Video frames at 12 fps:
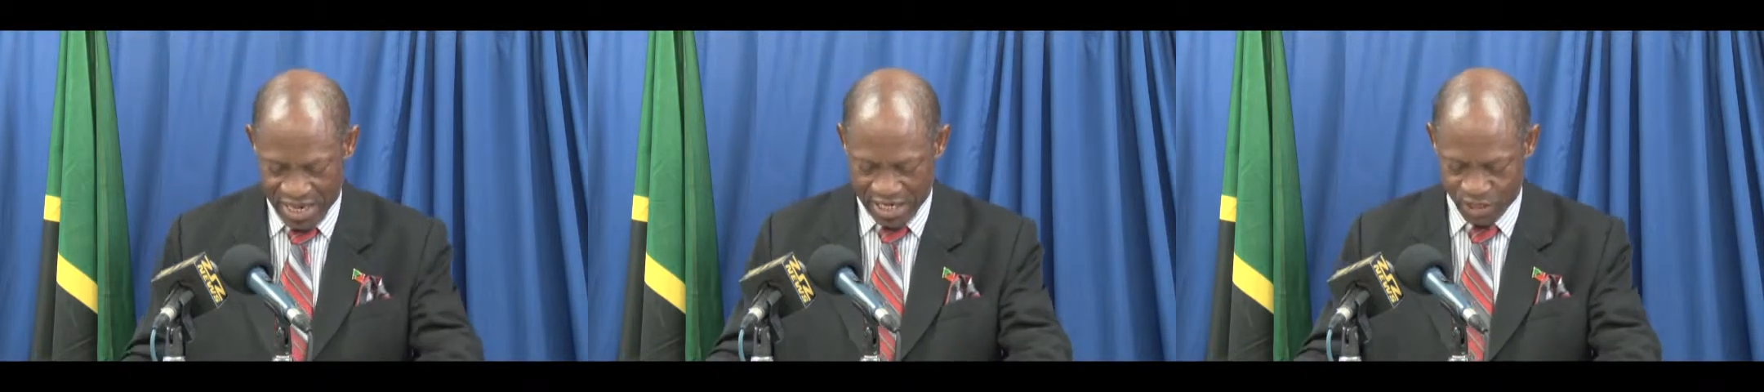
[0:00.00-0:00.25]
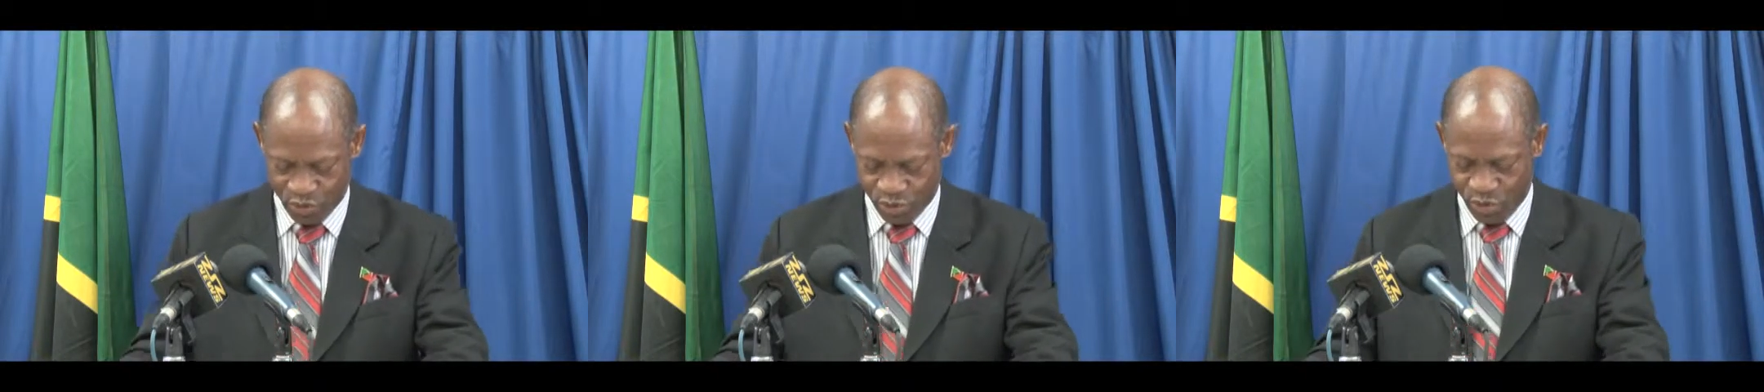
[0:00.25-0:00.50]

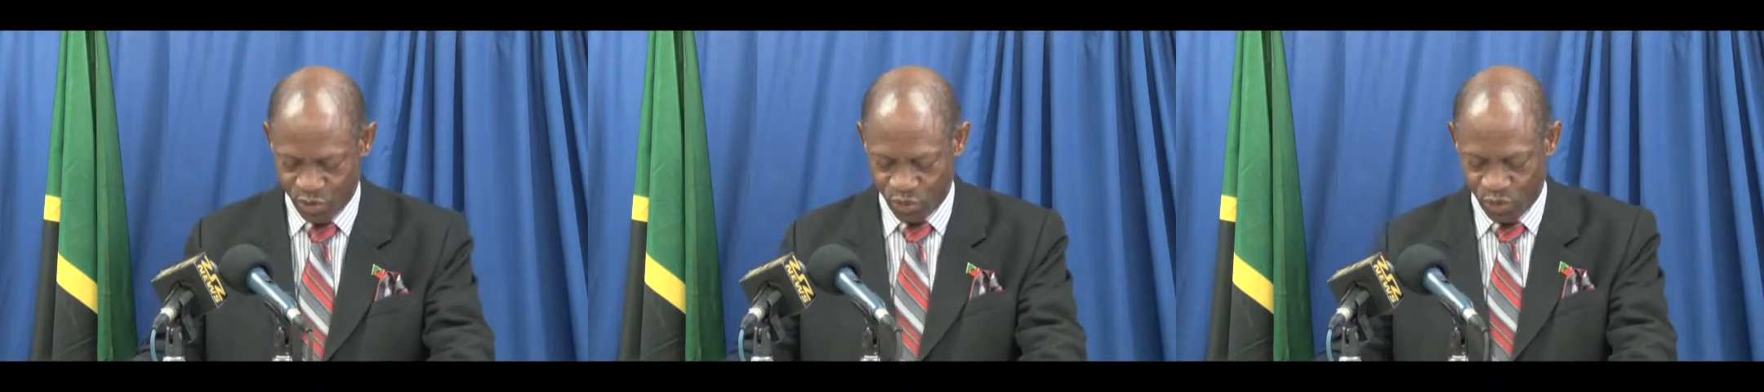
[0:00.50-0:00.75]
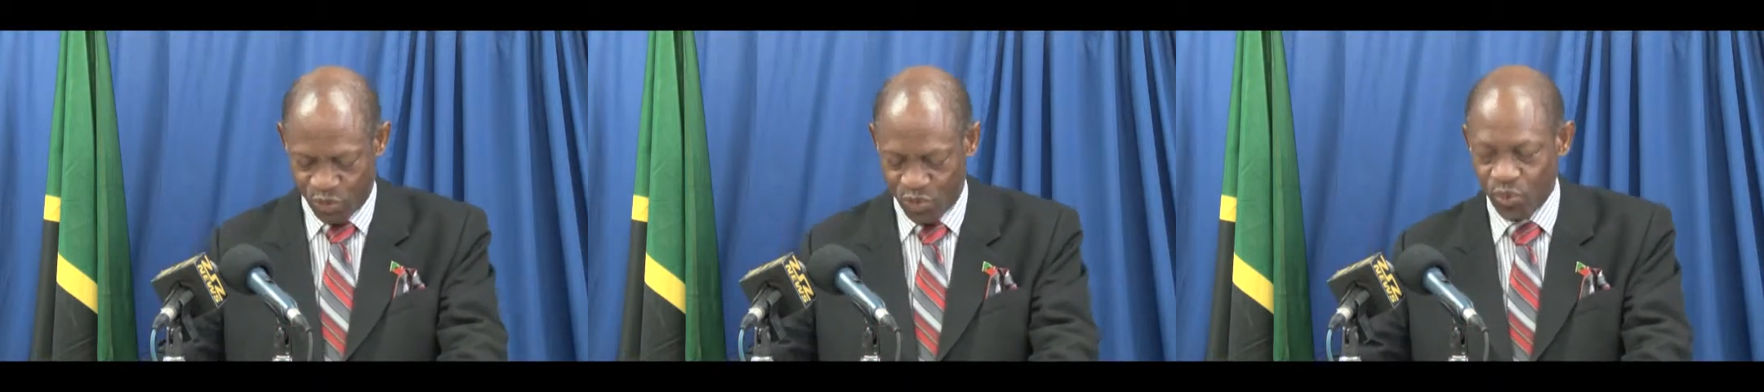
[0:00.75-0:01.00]
as we
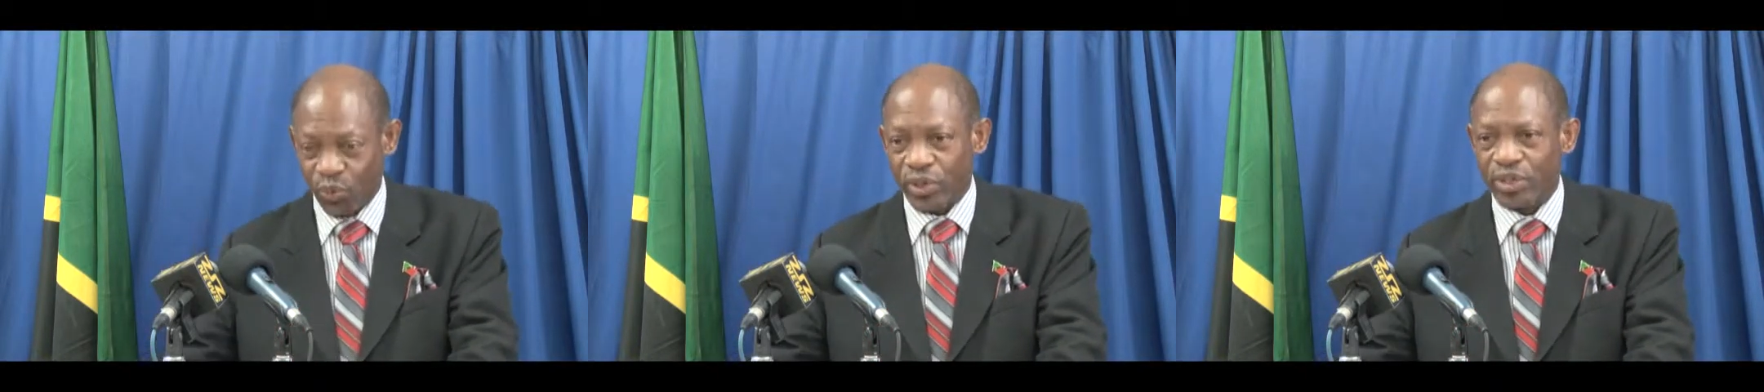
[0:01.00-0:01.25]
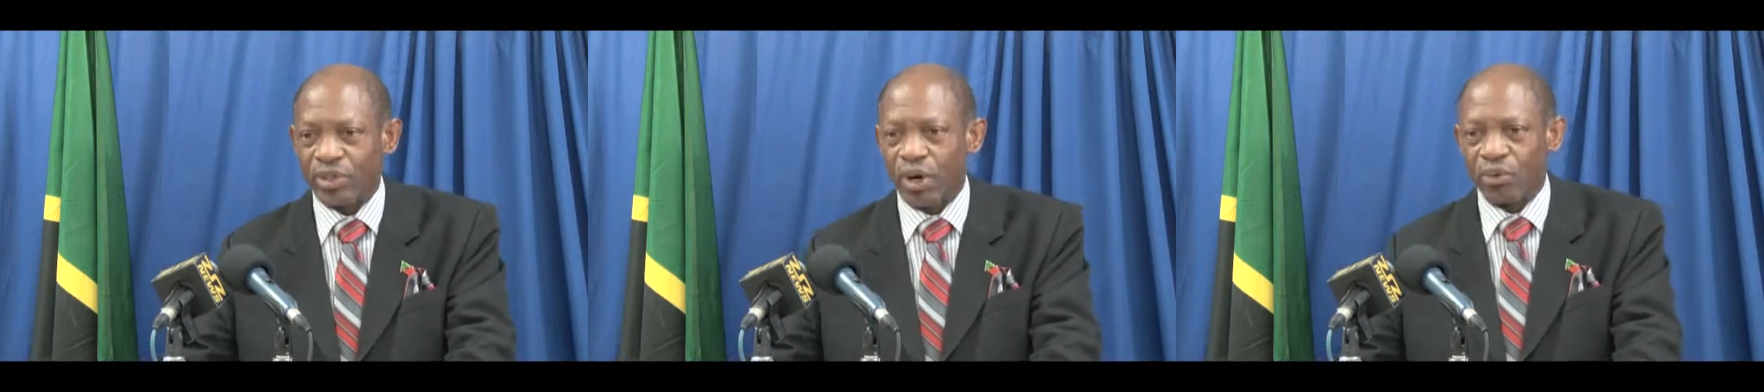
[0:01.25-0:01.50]
do
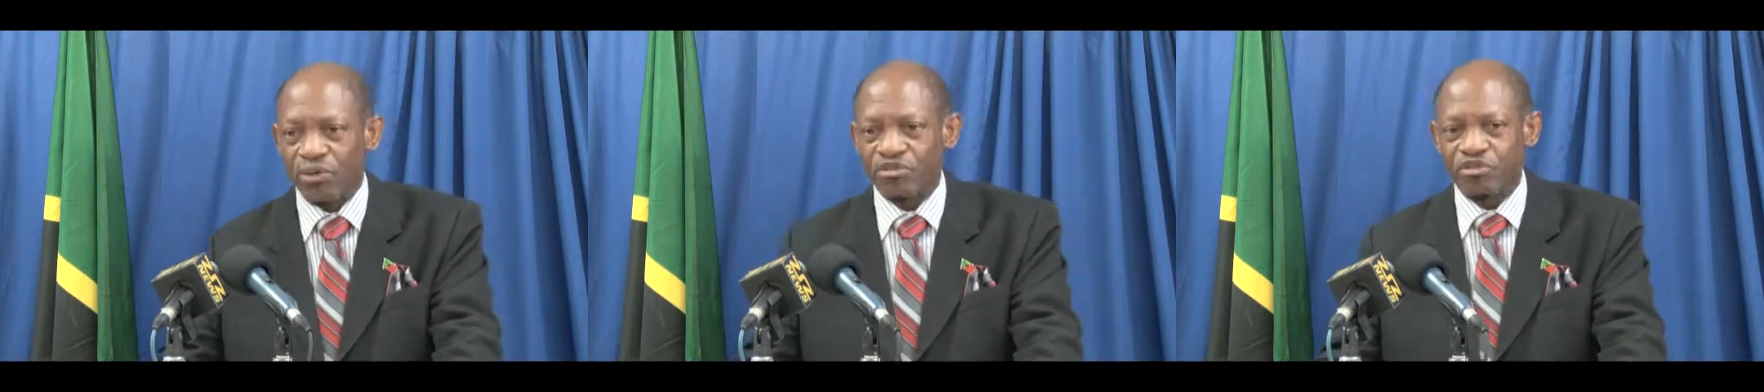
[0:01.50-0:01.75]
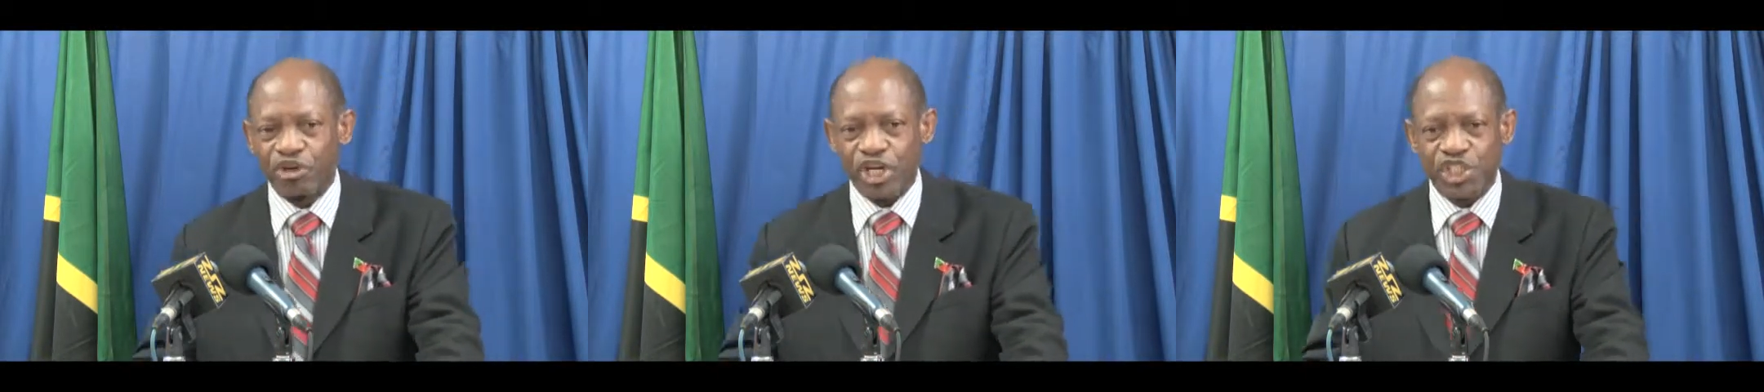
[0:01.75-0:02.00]
with our
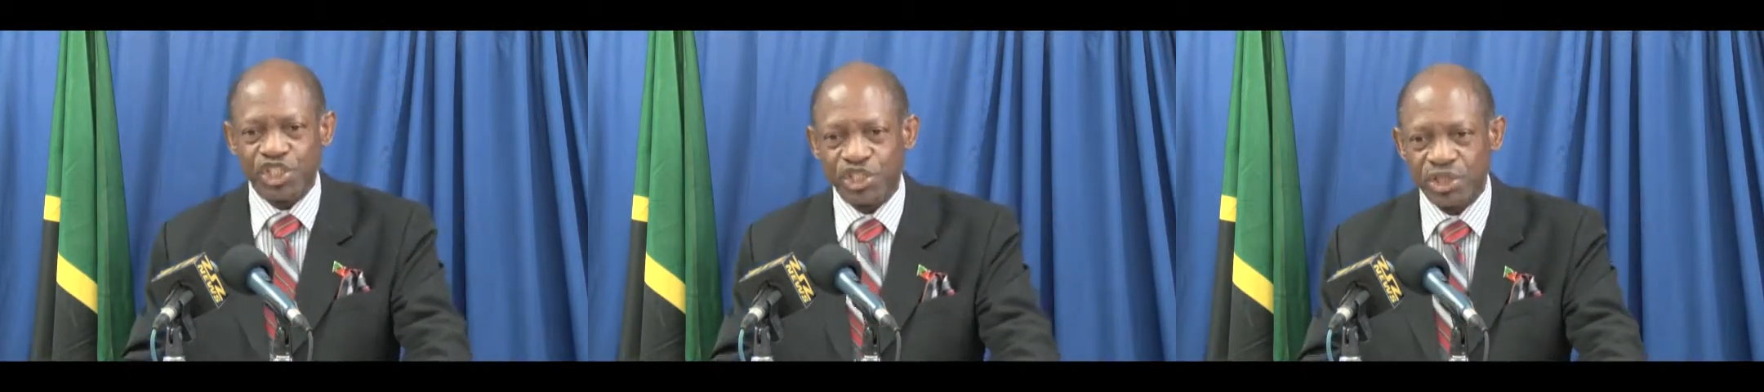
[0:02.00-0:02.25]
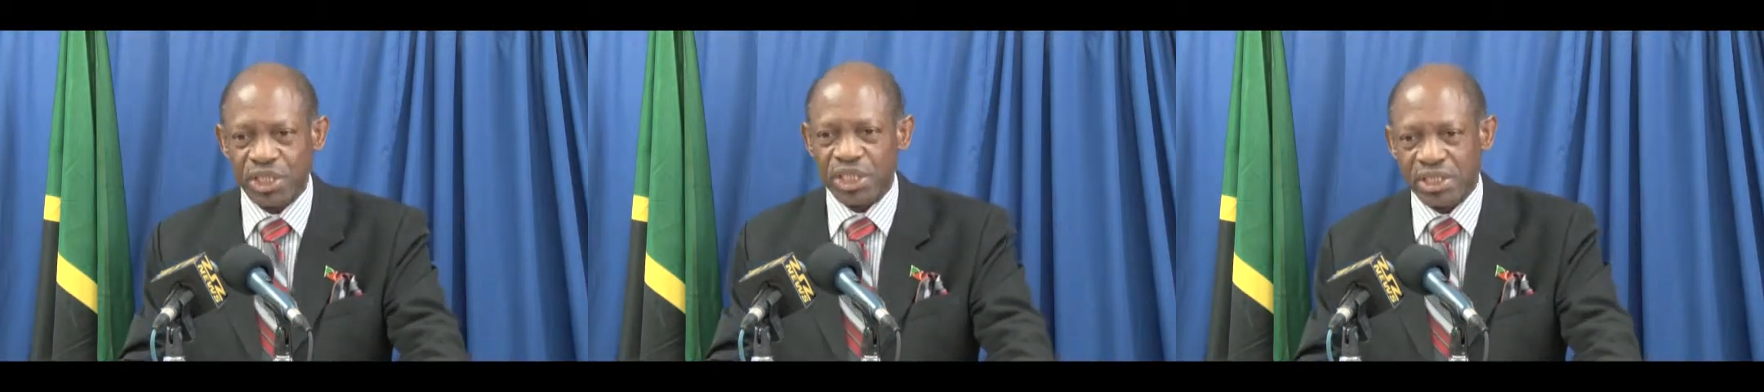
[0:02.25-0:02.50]

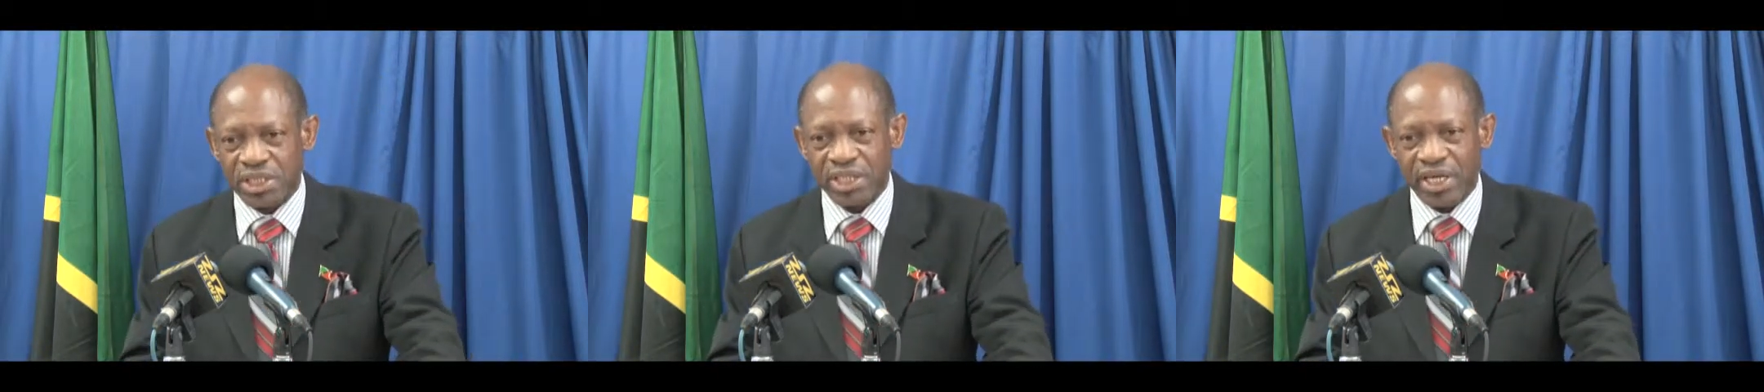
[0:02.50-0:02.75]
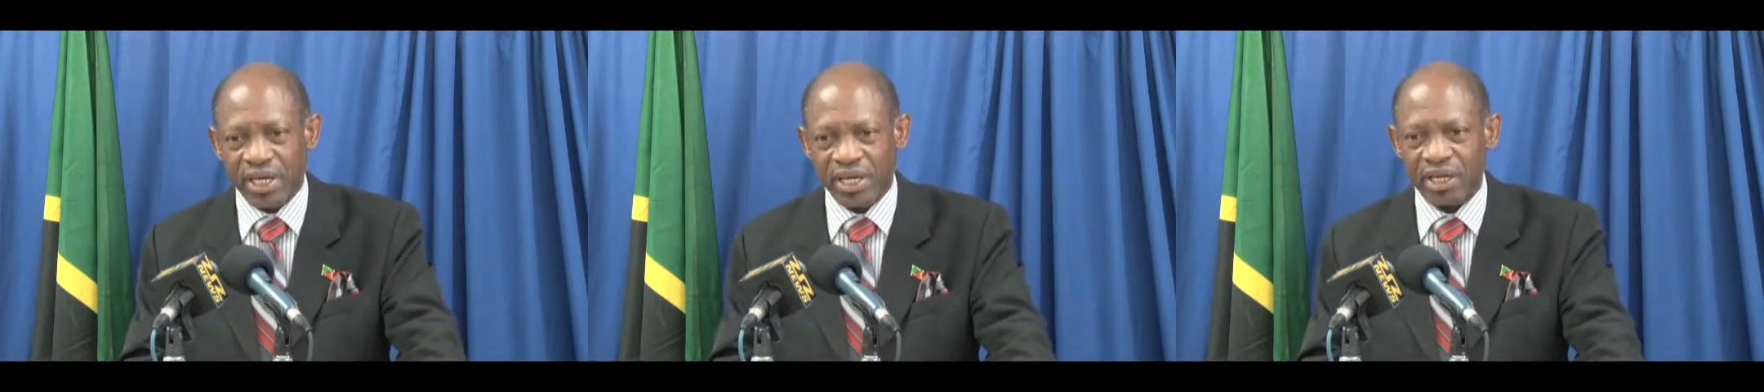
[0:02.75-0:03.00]
fresh,
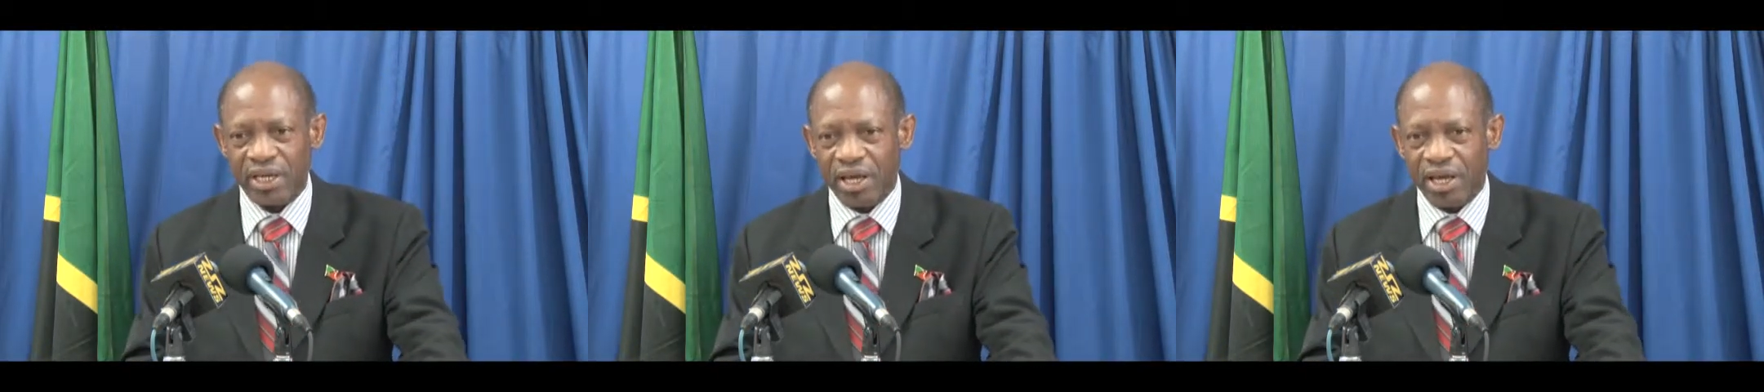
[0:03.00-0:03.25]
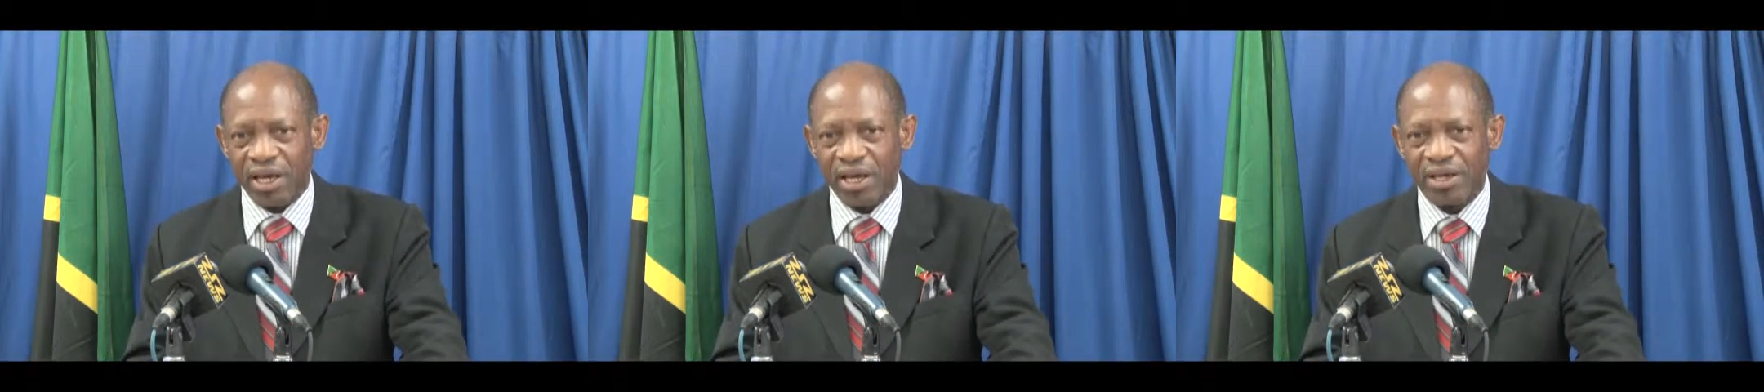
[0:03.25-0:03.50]
clean air
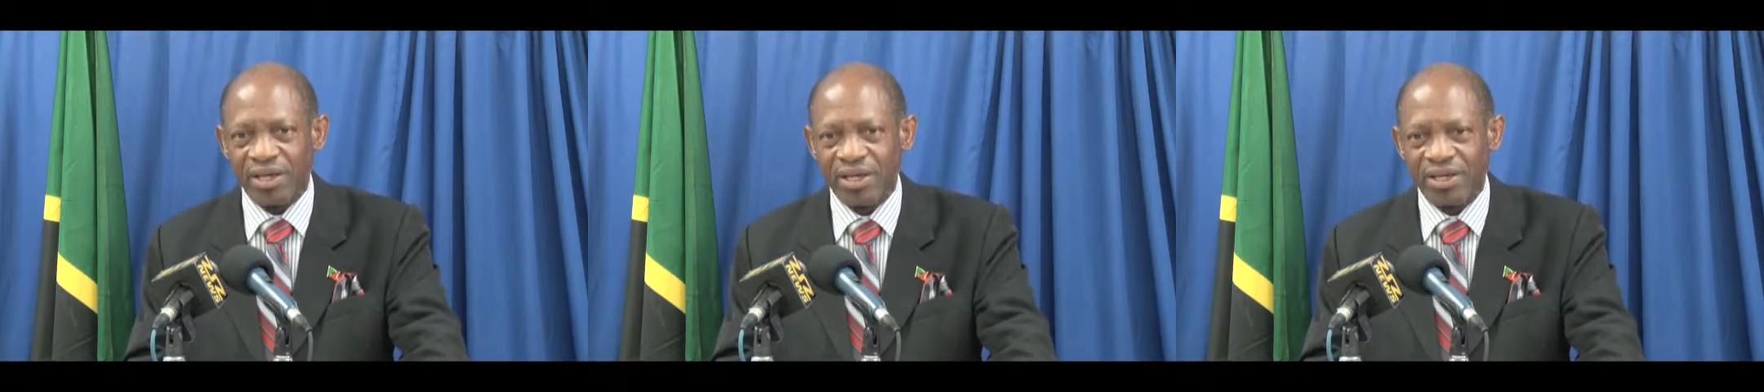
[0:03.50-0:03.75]
here